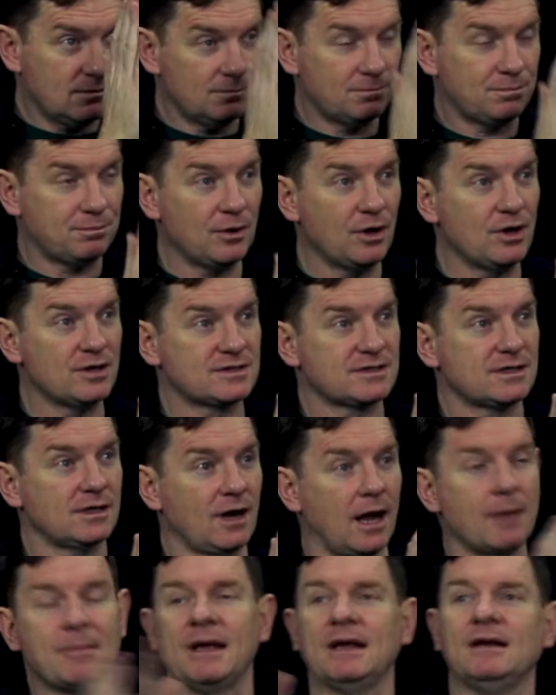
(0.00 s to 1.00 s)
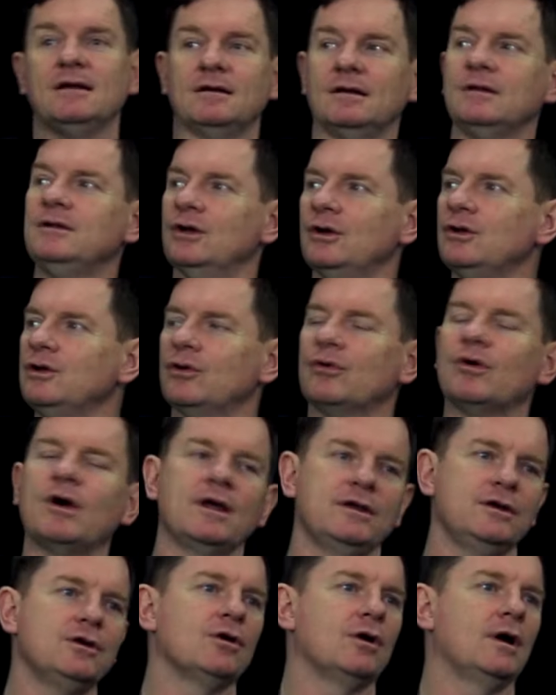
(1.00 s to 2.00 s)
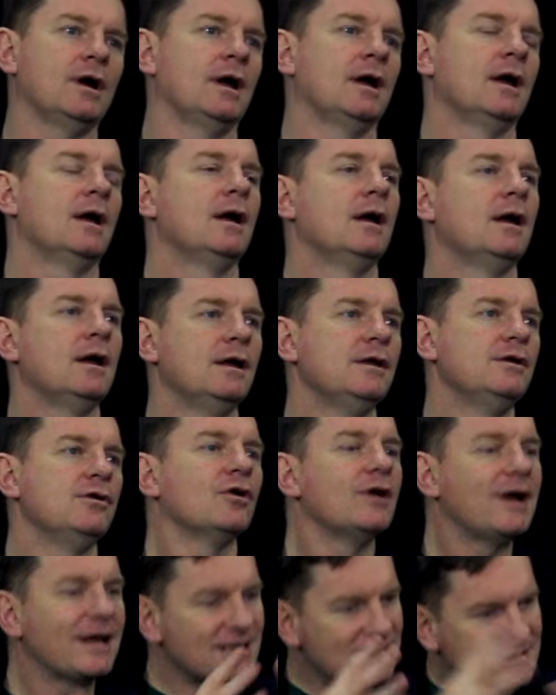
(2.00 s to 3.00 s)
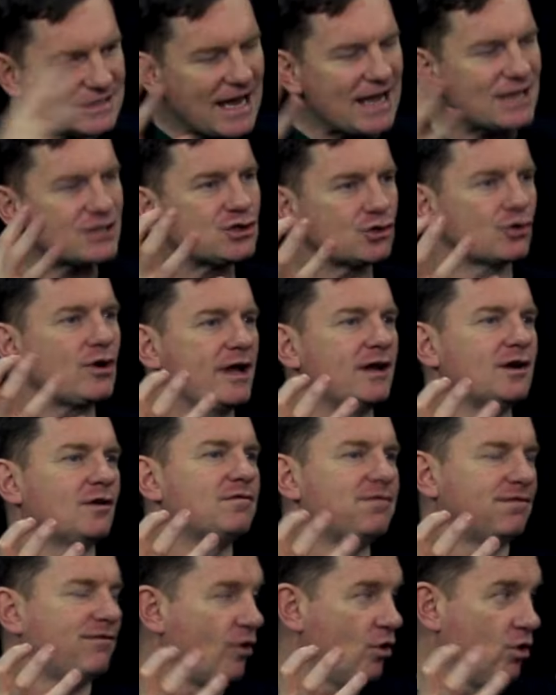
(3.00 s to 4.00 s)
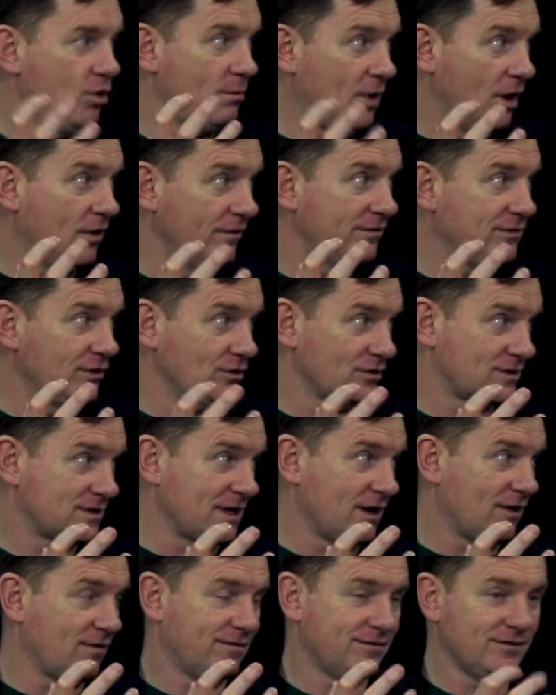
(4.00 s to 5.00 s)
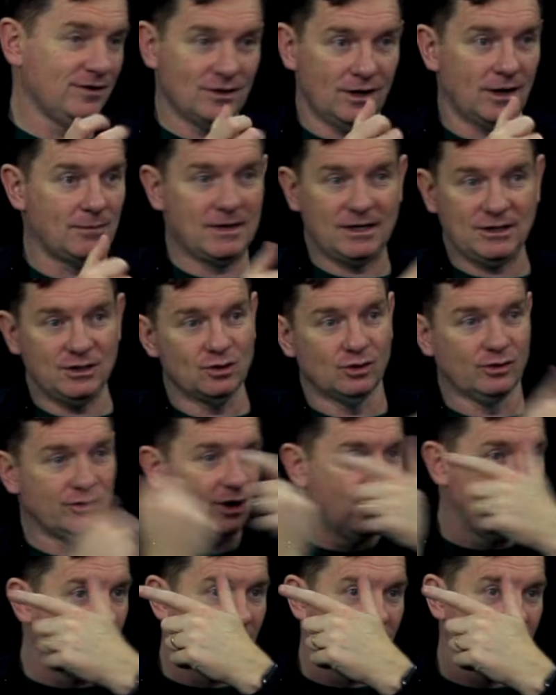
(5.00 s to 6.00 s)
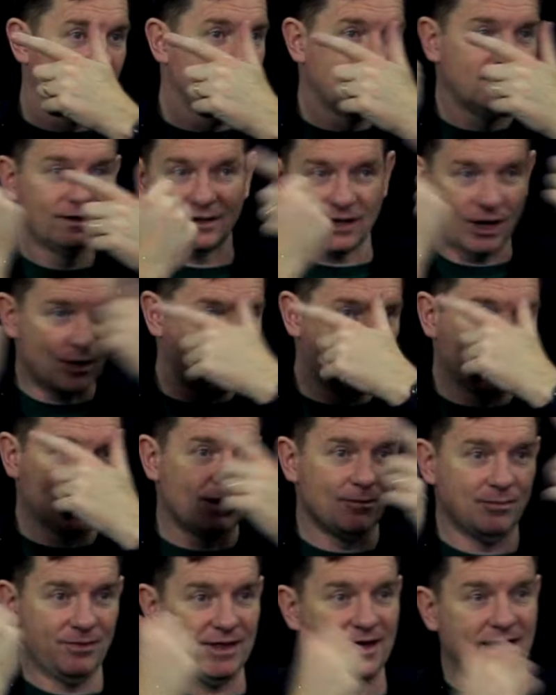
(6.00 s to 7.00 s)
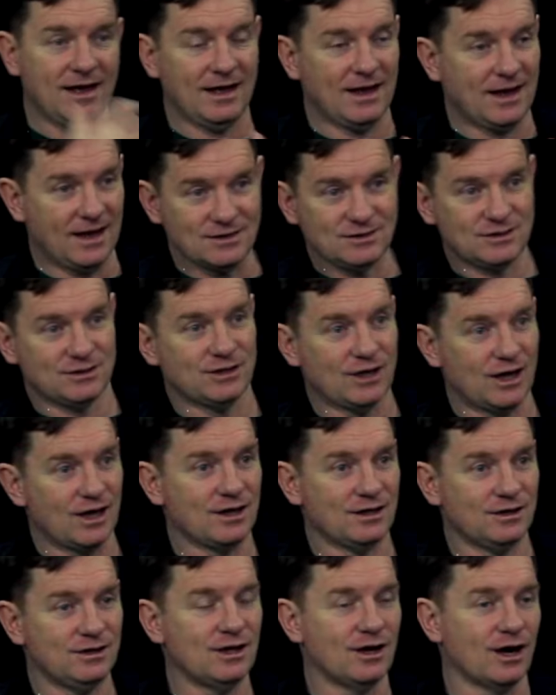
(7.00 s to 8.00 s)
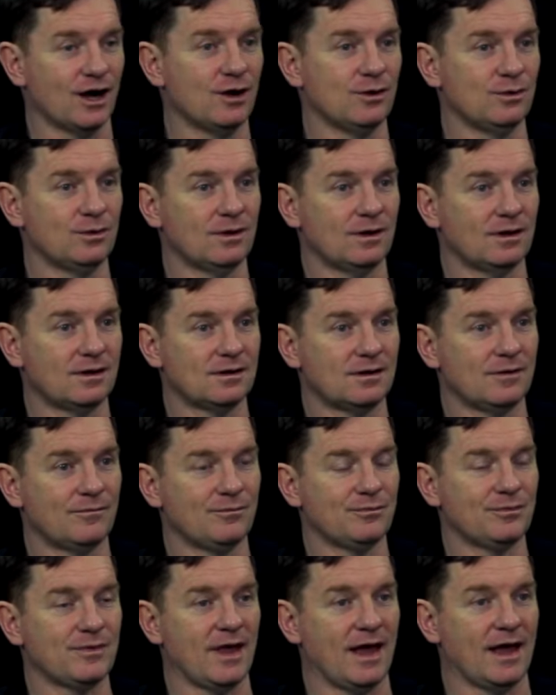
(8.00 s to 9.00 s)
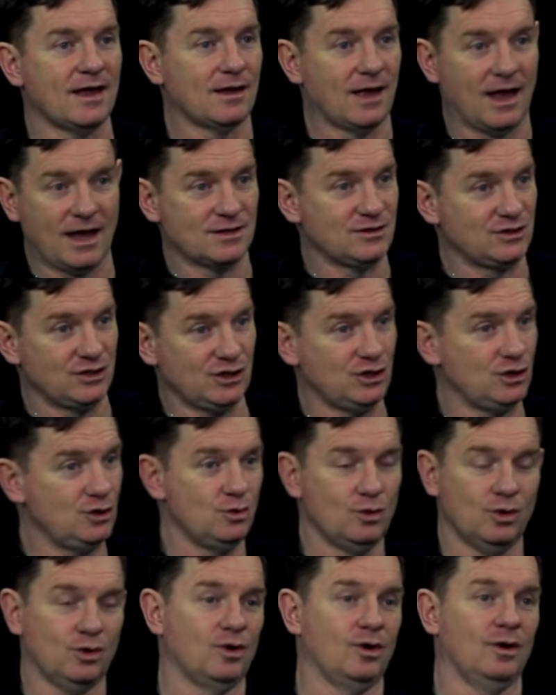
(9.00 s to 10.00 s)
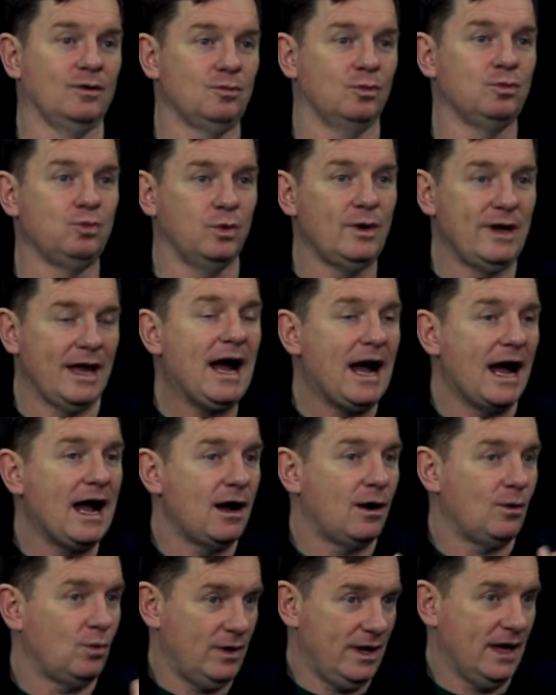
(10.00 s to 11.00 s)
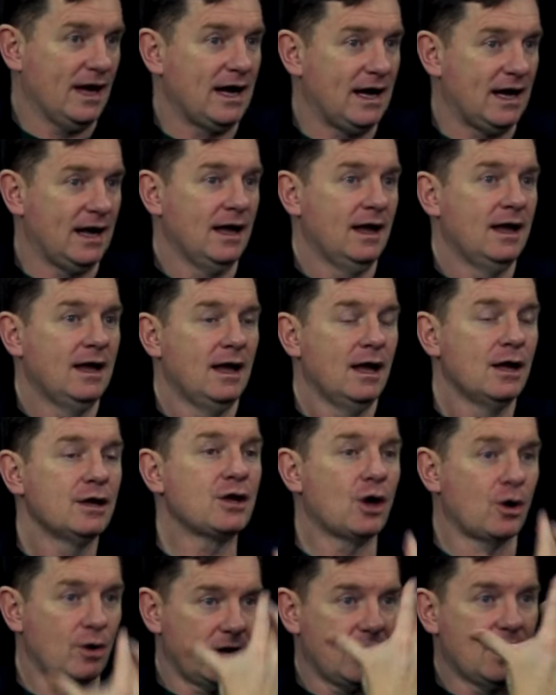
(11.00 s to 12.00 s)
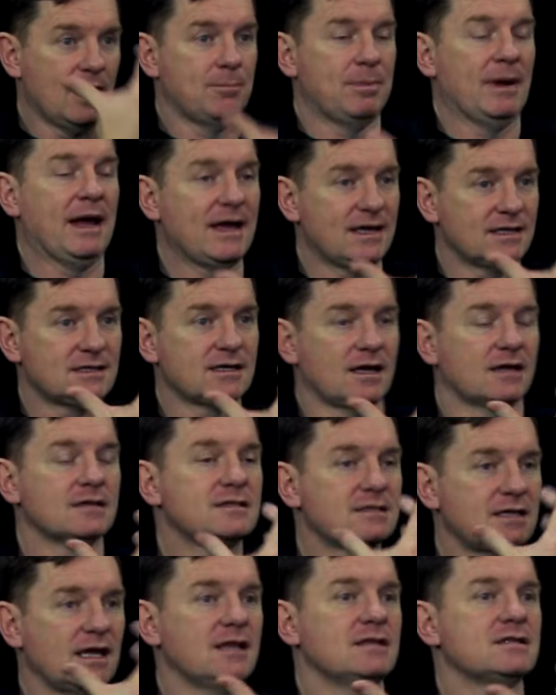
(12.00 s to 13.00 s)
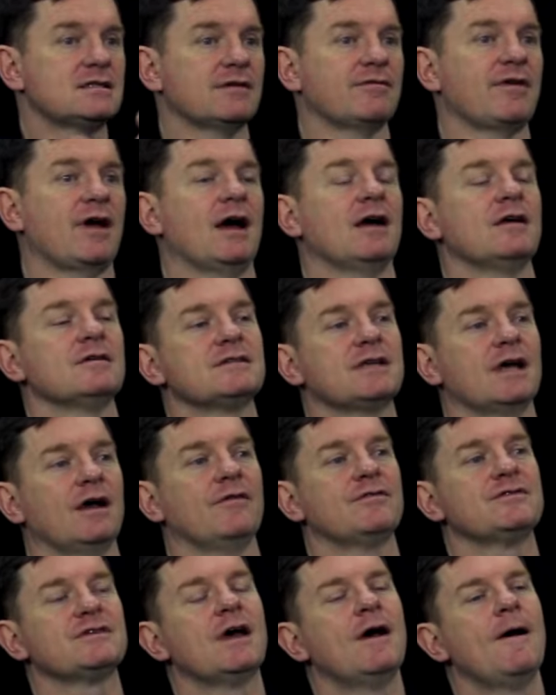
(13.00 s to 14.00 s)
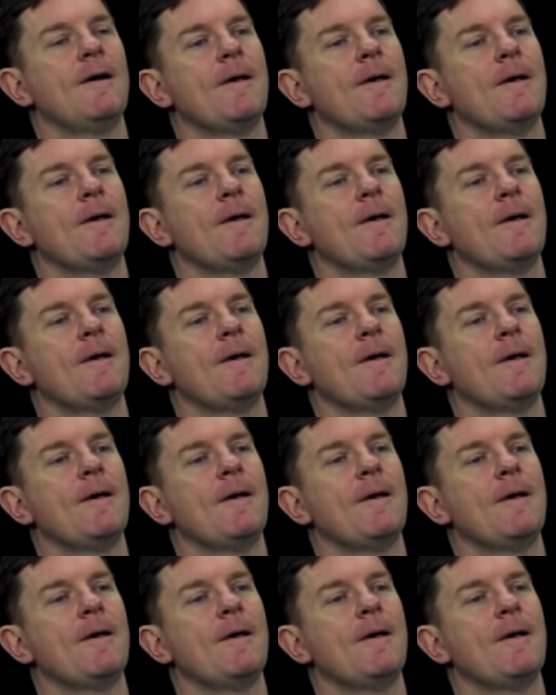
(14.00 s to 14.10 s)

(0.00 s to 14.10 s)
person, I mean, you're an exaggerated form of yourself. I mean, you're not going up there as, you know, as you, or we are going up as a sense of ourselves.